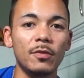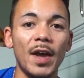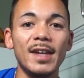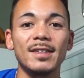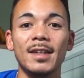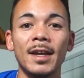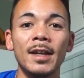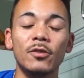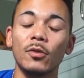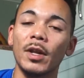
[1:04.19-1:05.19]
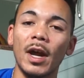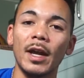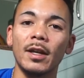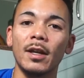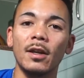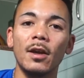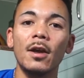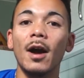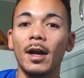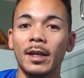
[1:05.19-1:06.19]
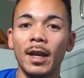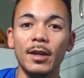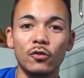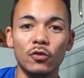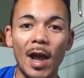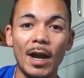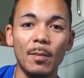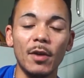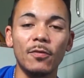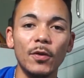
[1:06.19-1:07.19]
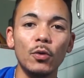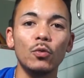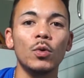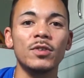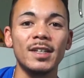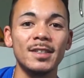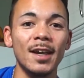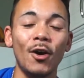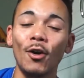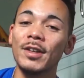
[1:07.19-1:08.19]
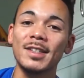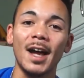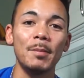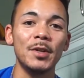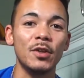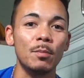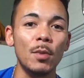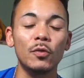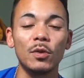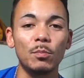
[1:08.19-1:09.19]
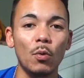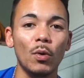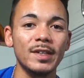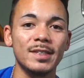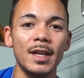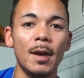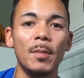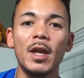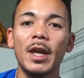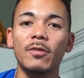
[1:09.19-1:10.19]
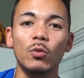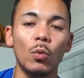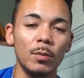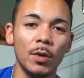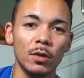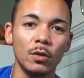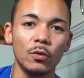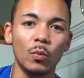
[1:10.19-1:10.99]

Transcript: fats is in it so that I can, again, track my food, which I say all the time is the most important step if you want to be able to lose